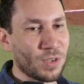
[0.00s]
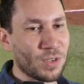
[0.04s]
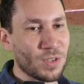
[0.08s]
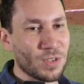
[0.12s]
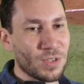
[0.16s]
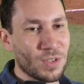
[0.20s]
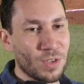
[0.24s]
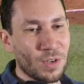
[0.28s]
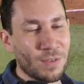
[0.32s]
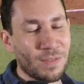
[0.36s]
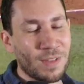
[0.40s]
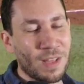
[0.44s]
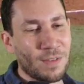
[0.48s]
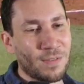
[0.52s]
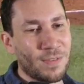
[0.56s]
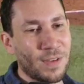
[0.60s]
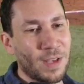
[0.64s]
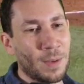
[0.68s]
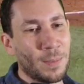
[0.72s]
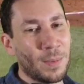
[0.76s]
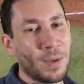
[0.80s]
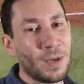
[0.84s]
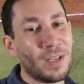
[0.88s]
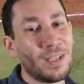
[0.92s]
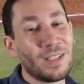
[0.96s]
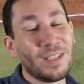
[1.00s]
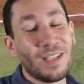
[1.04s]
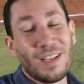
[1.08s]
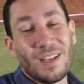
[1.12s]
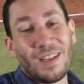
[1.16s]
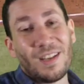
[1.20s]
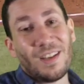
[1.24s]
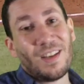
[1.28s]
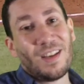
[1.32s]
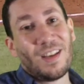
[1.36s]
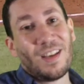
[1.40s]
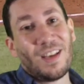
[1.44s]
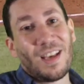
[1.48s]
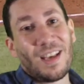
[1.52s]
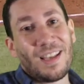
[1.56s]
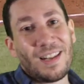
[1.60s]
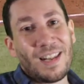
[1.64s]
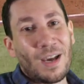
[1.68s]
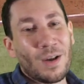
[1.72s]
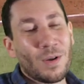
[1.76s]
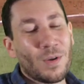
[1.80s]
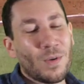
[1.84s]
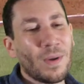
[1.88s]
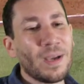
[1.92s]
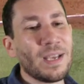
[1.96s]
Deserved that foul ball. And
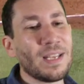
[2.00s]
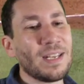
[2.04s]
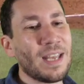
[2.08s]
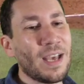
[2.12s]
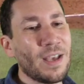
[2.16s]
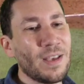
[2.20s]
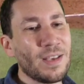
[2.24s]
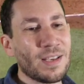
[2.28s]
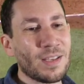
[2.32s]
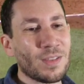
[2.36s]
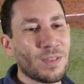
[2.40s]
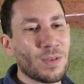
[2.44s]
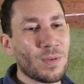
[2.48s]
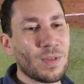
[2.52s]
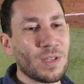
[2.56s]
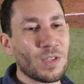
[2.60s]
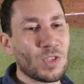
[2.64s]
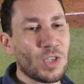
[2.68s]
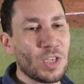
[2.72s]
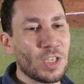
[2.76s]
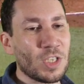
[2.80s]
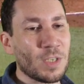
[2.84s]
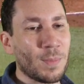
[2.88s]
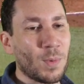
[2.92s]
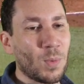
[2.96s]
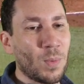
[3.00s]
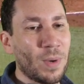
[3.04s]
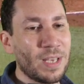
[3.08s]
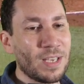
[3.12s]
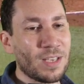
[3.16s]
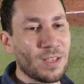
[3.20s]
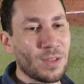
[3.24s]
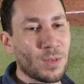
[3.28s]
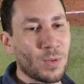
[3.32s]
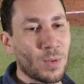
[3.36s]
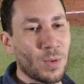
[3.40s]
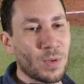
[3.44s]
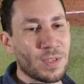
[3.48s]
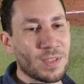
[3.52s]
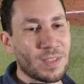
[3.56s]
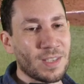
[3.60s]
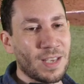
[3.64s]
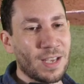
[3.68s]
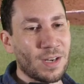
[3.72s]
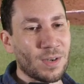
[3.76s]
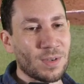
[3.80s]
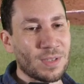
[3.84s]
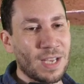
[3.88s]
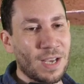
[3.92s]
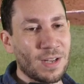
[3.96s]
now, great. Now you can throw that changeup away. You can throw a
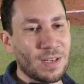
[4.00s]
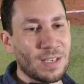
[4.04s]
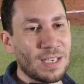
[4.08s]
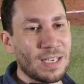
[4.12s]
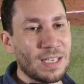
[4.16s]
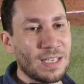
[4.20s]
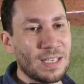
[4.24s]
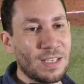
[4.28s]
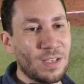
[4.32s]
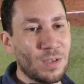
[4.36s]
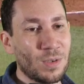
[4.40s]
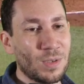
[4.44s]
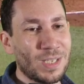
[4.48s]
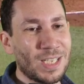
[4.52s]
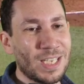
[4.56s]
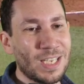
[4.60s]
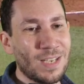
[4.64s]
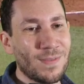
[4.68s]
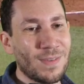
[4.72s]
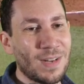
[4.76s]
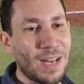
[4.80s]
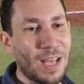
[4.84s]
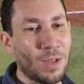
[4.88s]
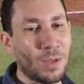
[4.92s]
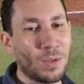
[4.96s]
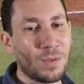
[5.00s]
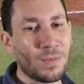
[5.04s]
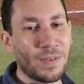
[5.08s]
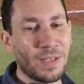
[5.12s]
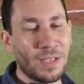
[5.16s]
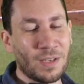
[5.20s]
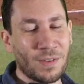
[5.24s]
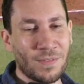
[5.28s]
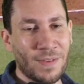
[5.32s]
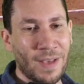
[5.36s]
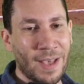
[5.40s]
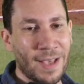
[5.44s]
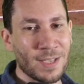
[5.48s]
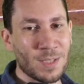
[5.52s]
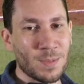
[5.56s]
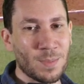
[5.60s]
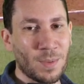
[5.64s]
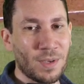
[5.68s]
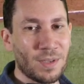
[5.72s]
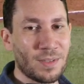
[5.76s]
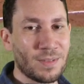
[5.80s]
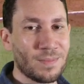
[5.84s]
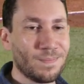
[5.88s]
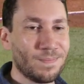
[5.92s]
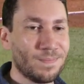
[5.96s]
slider down in. And here he even elevate a
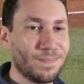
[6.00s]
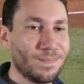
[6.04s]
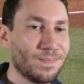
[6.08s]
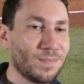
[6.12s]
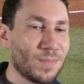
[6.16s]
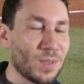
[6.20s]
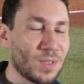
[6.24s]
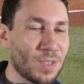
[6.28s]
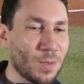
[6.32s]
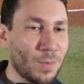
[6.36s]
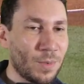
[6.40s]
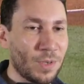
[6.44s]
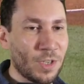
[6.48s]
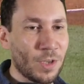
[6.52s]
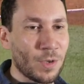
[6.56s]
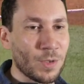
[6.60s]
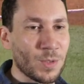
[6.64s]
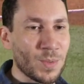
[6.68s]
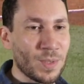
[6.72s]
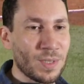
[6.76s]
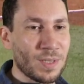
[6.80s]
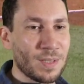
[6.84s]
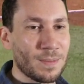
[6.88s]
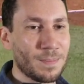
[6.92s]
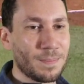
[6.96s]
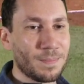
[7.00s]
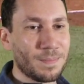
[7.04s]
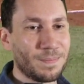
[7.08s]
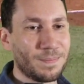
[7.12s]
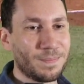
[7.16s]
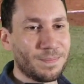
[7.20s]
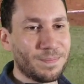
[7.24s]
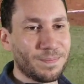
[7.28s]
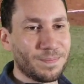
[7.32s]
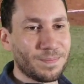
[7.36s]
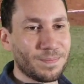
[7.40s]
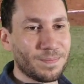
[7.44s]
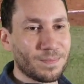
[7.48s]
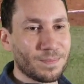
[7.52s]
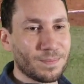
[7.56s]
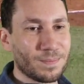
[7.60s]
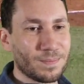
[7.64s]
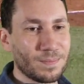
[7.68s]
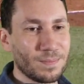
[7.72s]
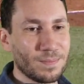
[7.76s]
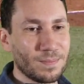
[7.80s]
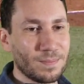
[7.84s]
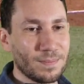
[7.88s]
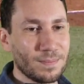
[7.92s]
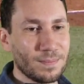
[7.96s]
fastball. Let's see what he goes with.
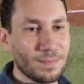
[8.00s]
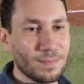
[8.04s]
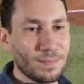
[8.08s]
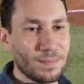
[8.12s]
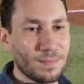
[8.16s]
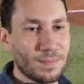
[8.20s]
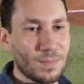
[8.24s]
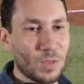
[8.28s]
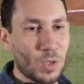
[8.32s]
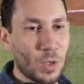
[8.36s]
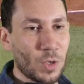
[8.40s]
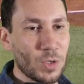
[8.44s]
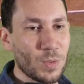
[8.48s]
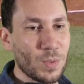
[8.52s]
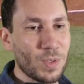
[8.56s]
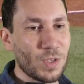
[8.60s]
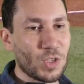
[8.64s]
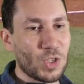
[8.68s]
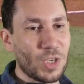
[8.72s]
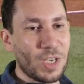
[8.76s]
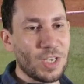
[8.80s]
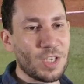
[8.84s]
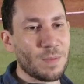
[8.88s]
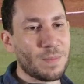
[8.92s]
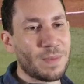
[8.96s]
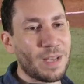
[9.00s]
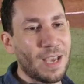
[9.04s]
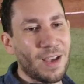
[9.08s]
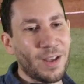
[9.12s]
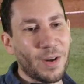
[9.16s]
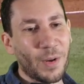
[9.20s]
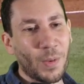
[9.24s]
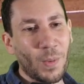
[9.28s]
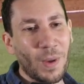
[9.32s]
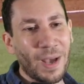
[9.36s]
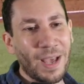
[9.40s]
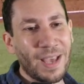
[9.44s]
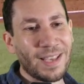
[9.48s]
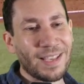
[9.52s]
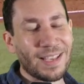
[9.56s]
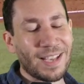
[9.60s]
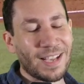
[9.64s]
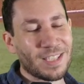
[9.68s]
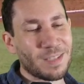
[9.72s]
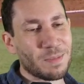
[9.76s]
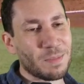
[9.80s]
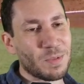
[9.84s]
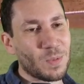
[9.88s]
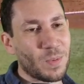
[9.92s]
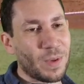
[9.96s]
Goes with a changeup down away.
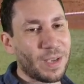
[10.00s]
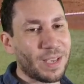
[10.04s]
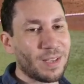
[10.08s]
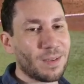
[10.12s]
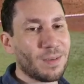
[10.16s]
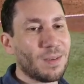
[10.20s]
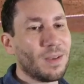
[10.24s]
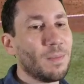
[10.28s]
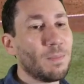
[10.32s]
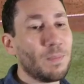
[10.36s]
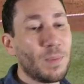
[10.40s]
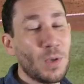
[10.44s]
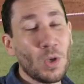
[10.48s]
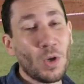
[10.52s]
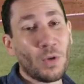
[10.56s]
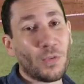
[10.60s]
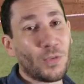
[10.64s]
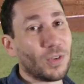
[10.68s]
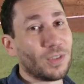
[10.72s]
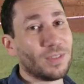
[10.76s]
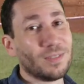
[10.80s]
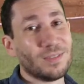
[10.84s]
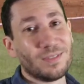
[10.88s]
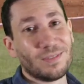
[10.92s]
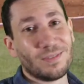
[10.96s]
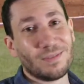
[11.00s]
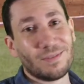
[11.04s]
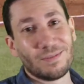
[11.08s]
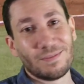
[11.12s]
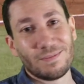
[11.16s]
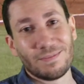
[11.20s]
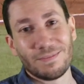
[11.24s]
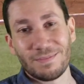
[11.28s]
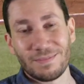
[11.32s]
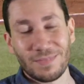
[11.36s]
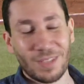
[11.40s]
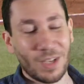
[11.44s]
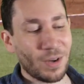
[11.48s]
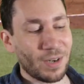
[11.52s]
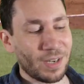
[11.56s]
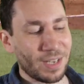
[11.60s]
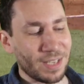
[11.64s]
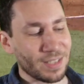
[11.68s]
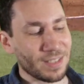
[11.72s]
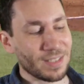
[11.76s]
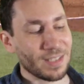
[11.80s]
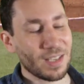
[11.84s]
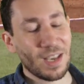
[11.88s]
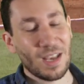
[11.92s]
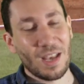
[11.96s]
Gets some swing. Beautiful. There it
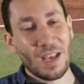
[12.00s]
is.